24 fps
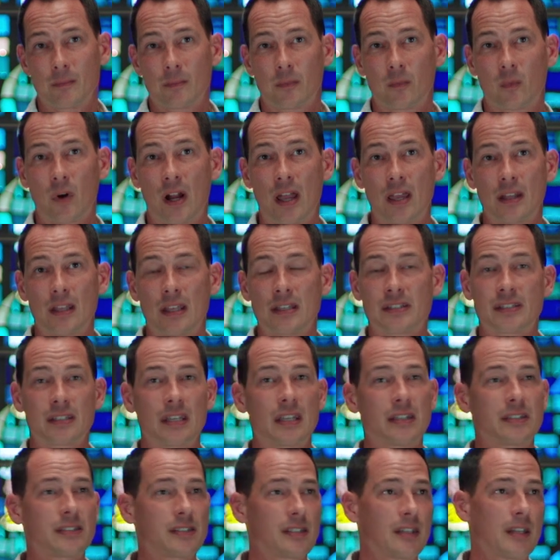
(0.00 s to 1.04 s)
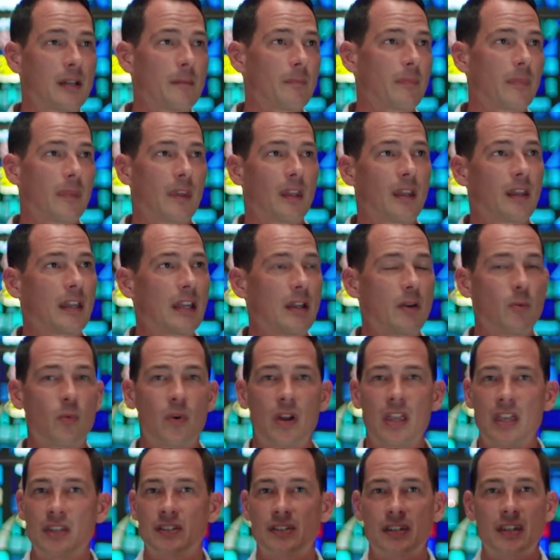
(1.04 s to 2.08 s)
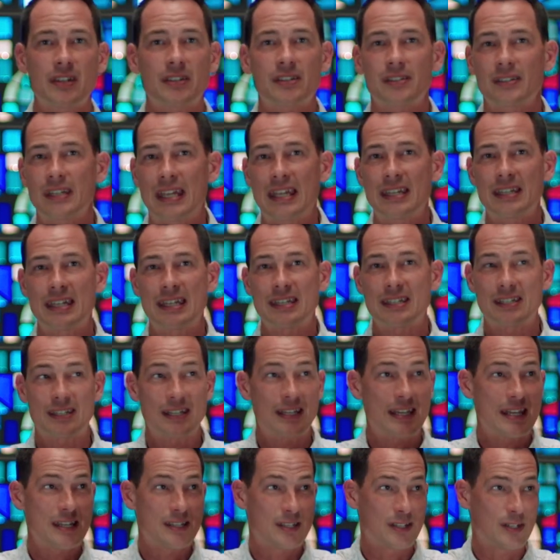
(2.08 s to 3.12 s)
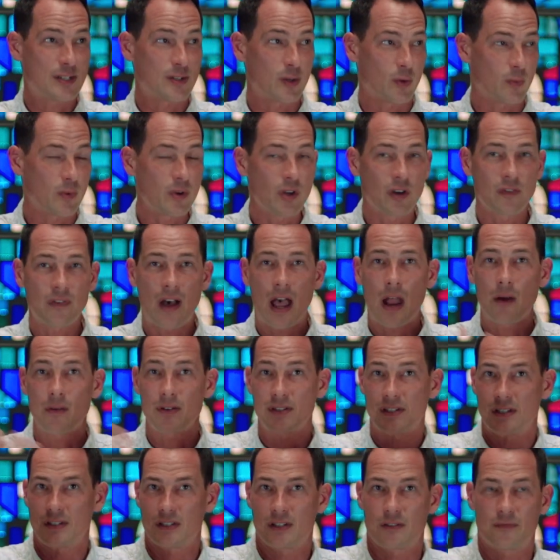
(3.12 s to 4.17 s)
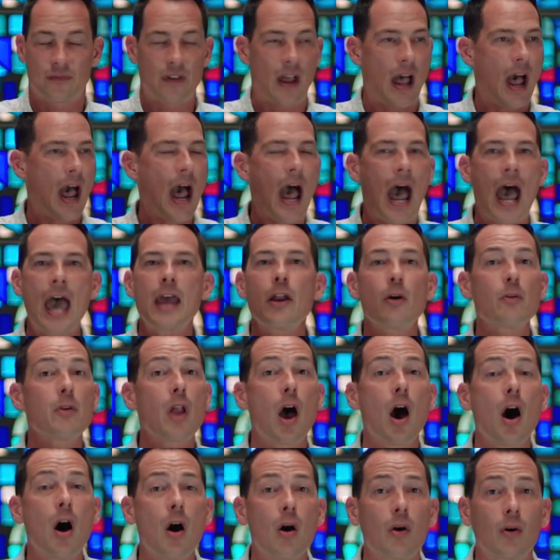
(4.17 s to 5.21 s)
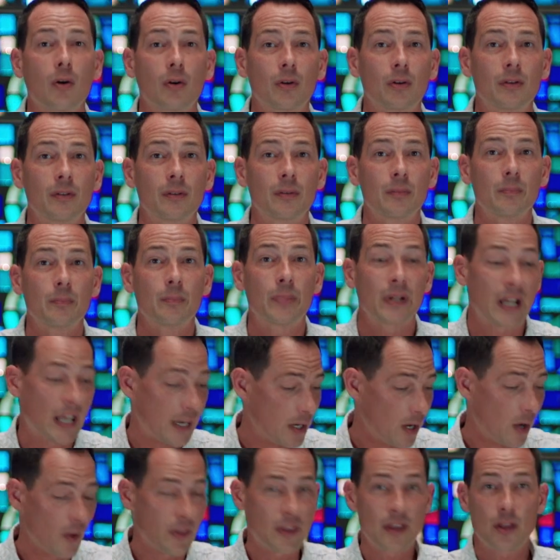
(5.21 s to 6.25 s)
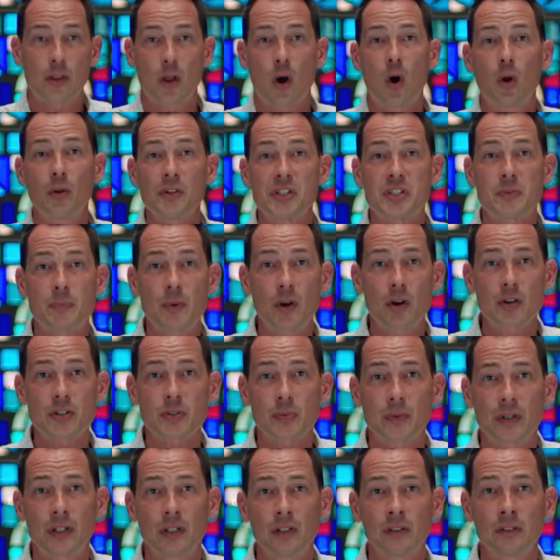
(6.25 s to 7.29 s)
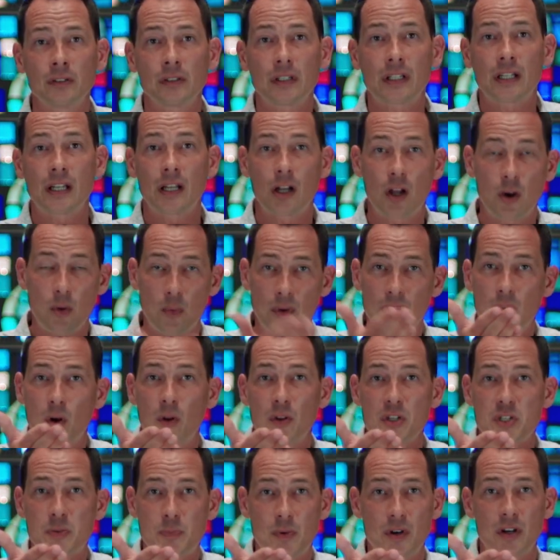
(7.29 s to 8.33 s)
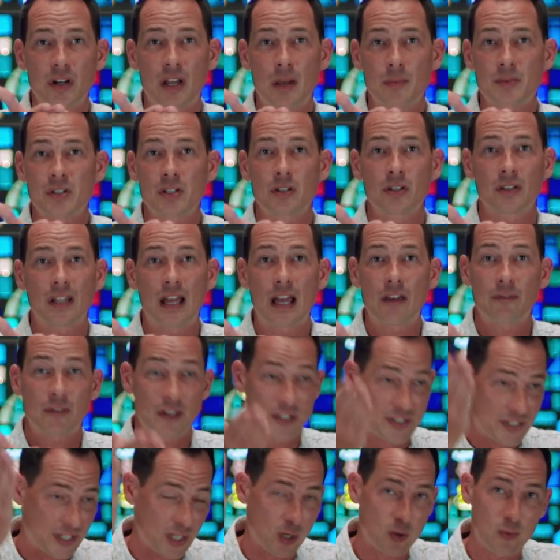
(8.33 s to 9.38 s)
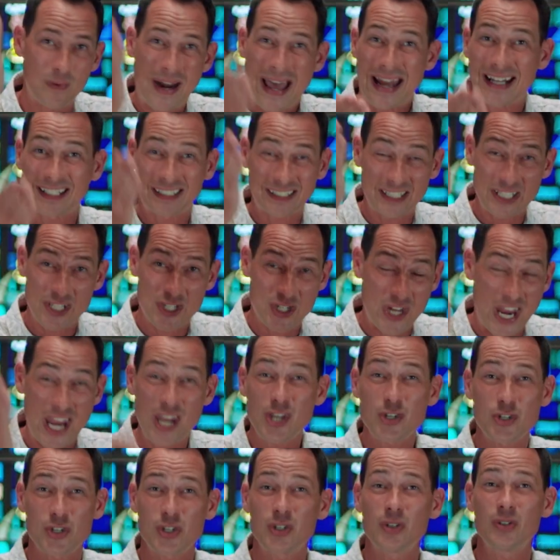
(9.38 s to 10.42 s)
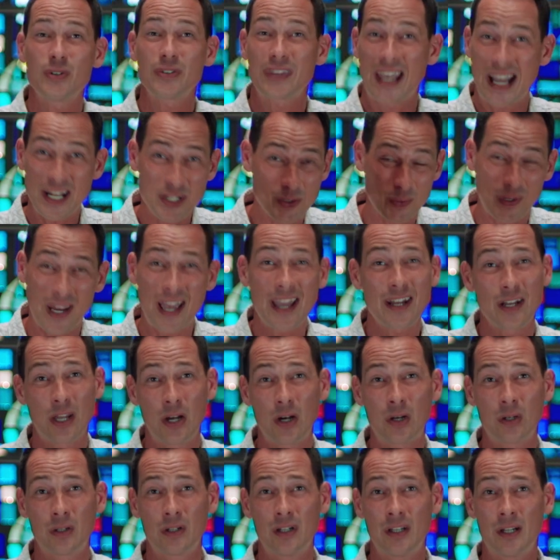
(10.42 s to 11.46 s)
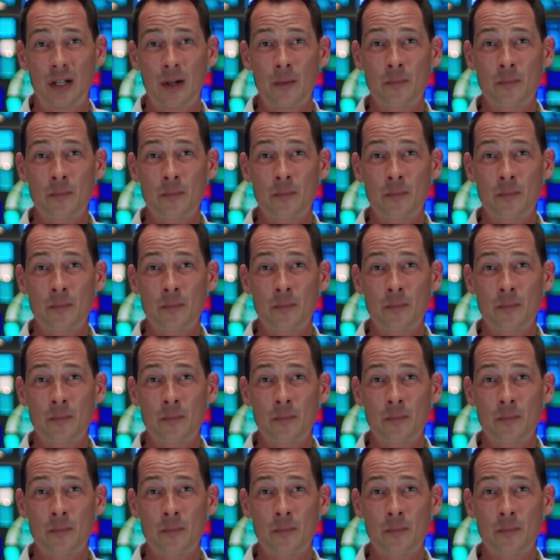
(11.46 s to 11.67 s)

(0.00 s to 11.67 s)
Right? It's Is this a real virus? I don't know, but I know that the Holy Spirit's real, and I know when the Holy Spirit comes in your life, it's going to radically change you. That's what I know,